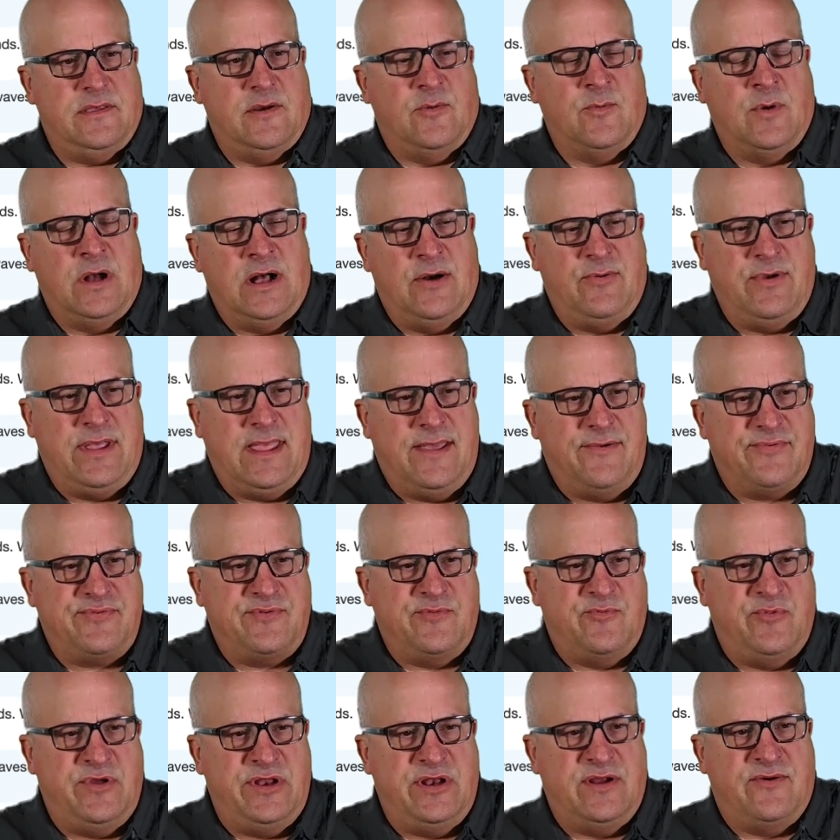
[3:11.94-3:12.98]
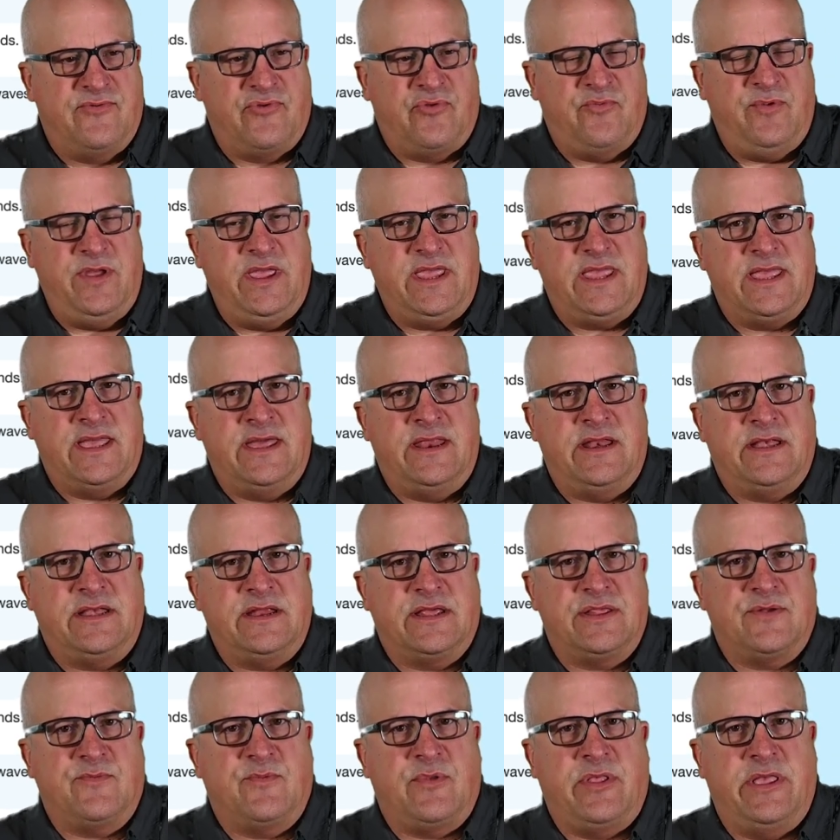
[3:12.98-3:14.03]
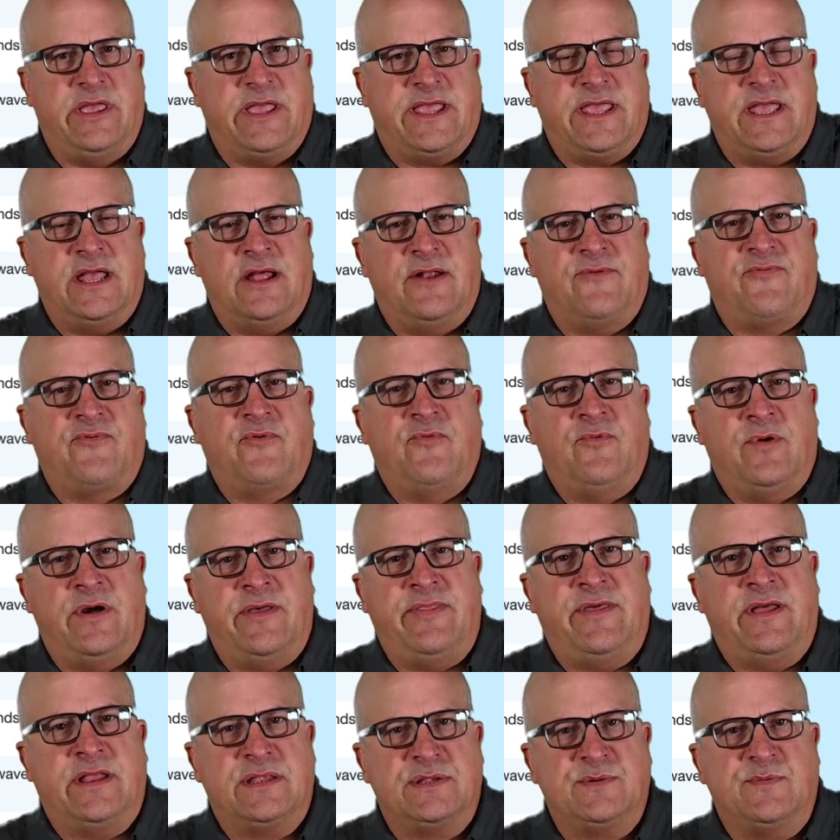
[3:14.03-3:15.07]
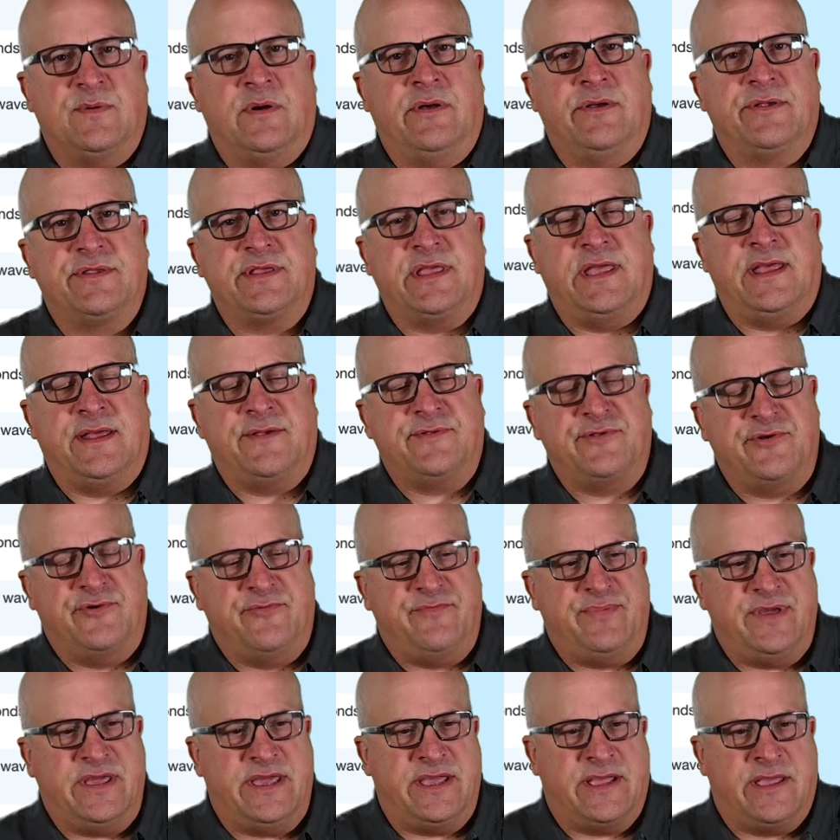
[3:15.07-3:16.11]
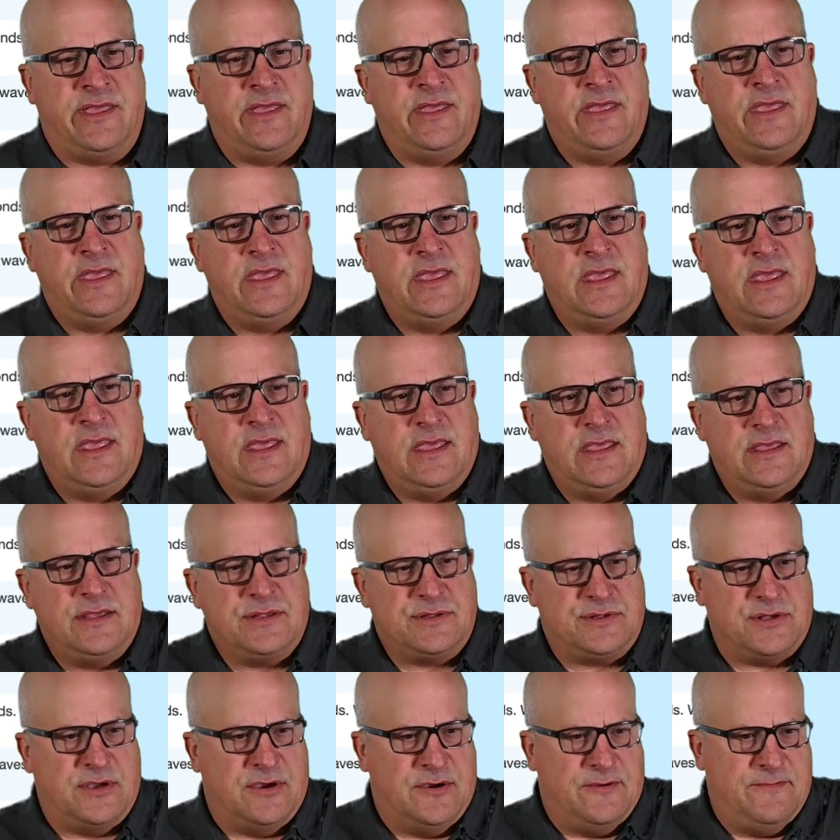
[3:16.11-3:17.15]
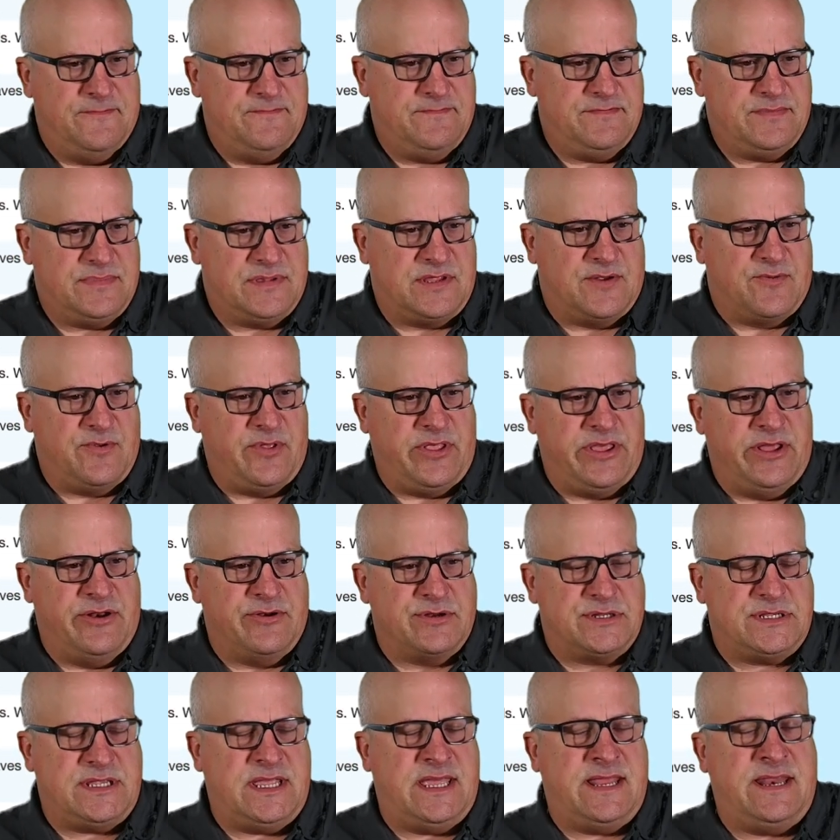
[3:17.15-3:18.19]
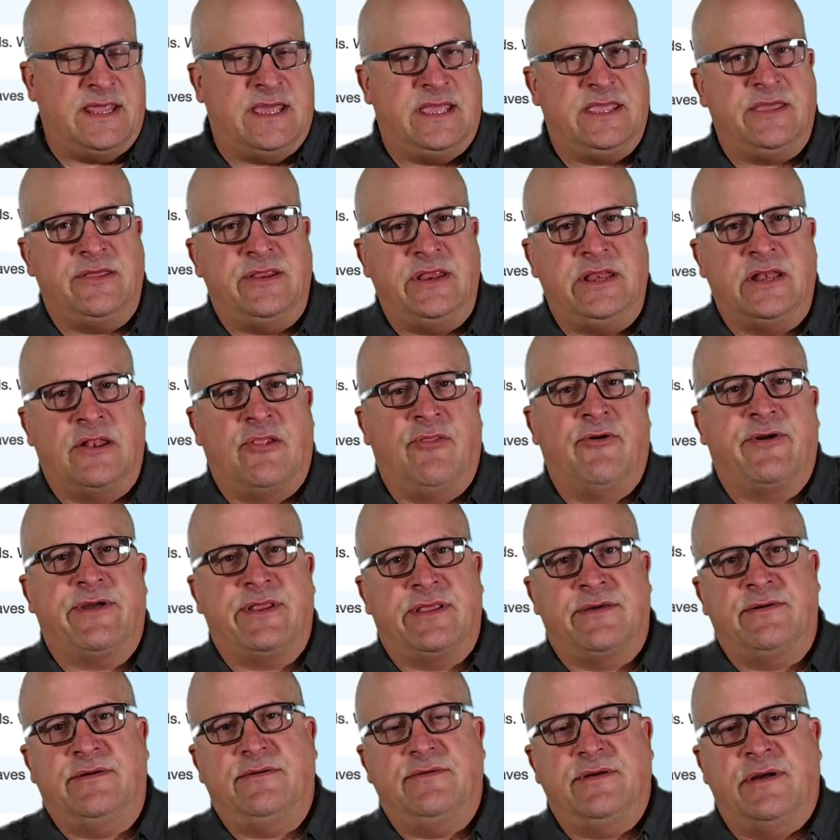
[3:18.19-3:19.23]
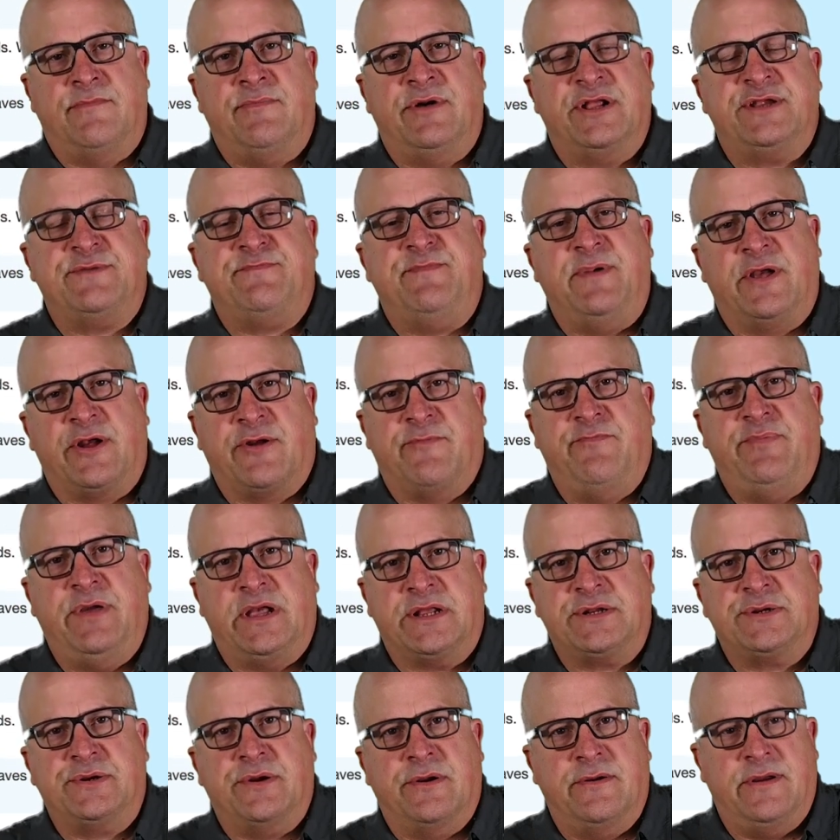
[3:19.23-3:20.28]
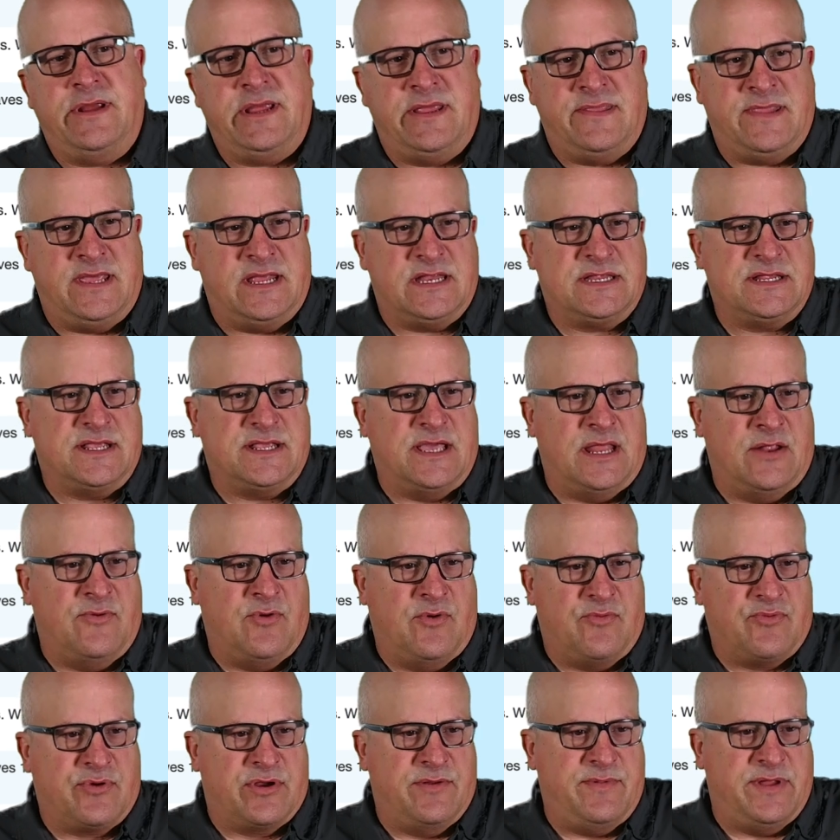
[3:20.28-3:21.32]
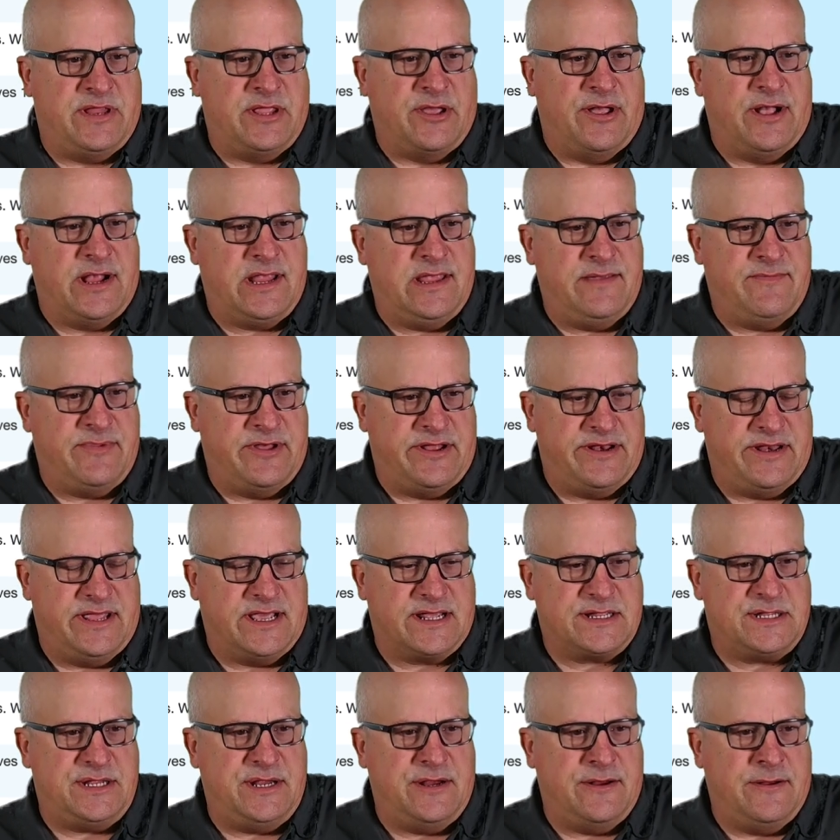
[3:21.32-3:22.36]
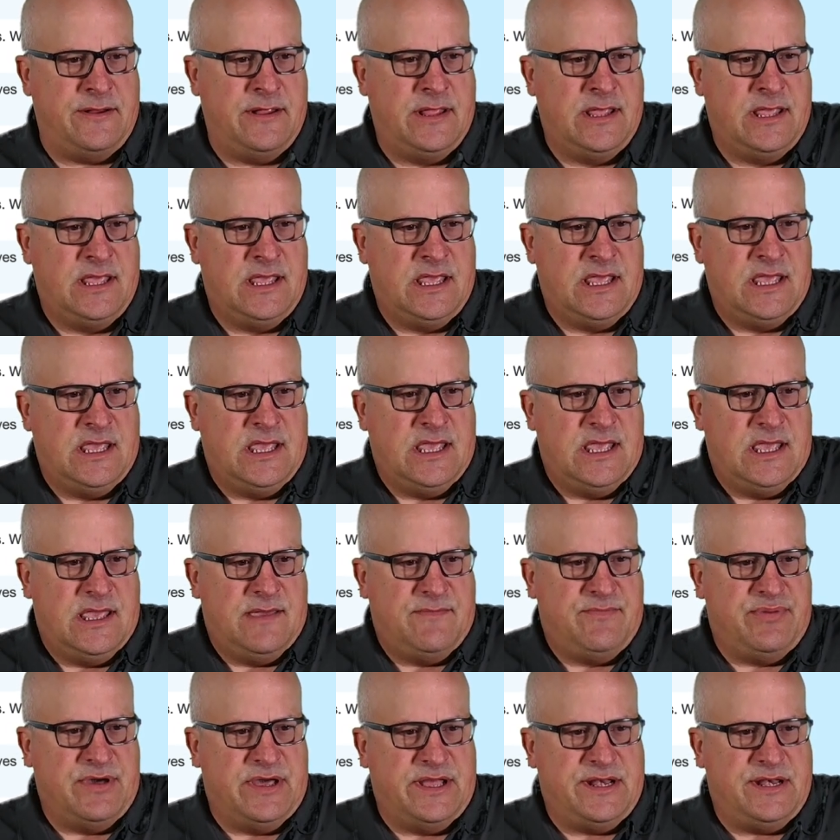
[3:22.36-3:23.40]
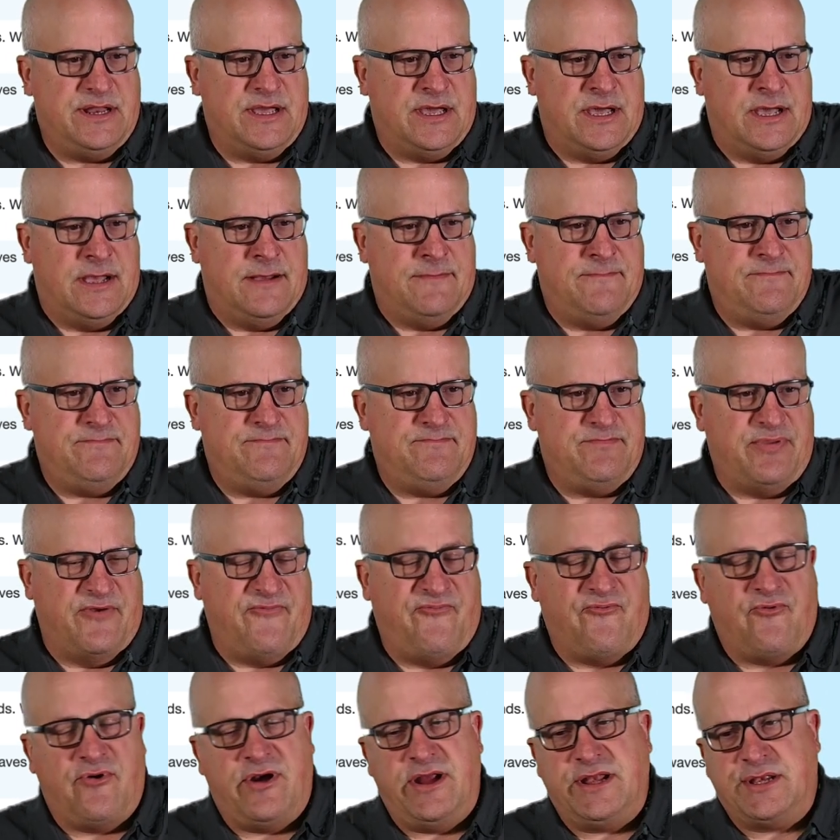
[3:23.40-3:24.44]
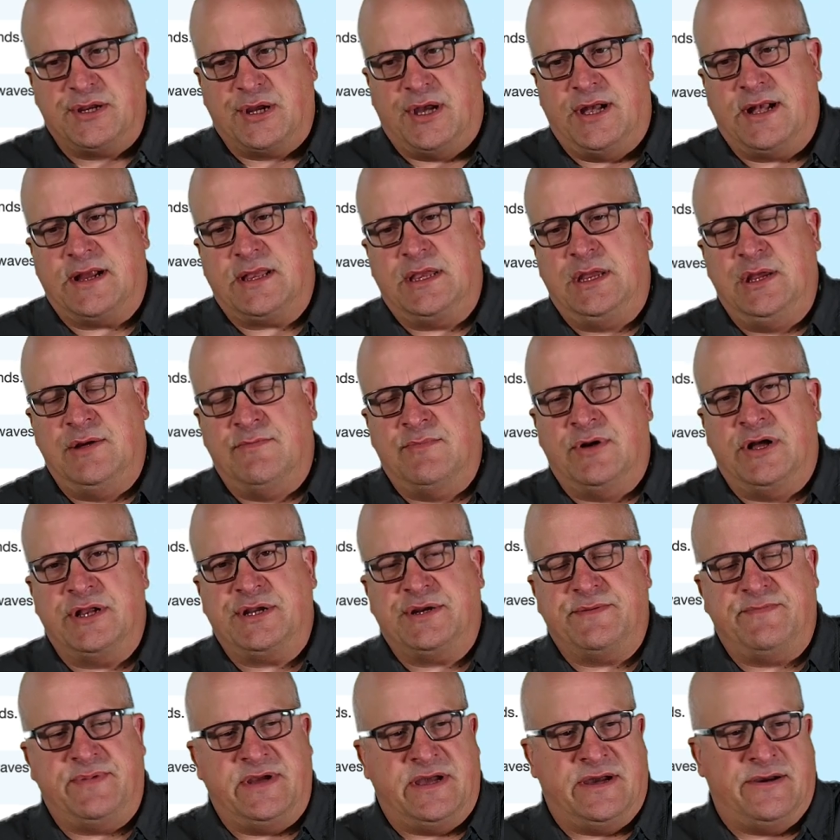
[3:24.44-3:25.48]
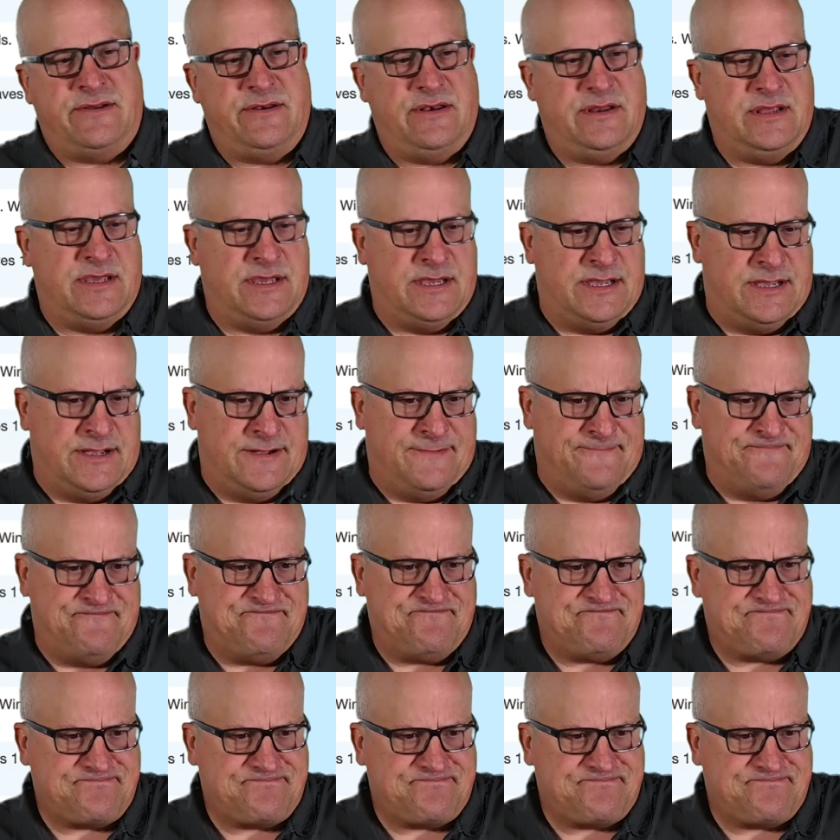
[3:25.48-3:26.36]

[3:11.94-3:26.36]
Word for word: while we have some wind over the weekend, it doesn't really account for why that swell is getting so big. So to really understand that, you need to look at a, a much bigger picture, and that's kind of what we're going to be talking about next here. But um, before I talk too much about um,